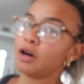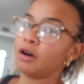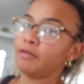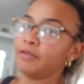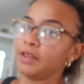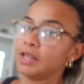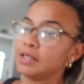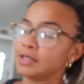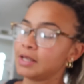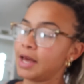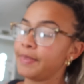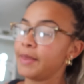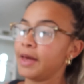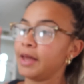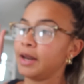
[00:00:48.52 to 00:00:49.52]
off this,
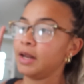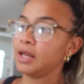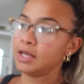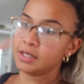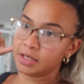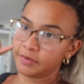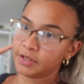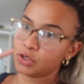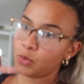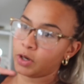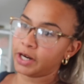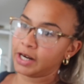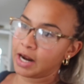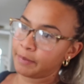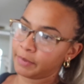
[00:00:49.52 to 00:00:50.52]
and then he's leaving to
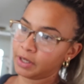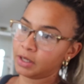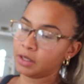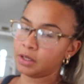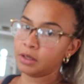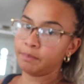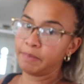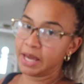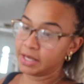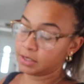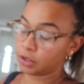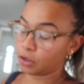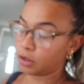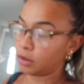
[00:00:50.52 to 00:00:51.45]
work and I'm gonna paint it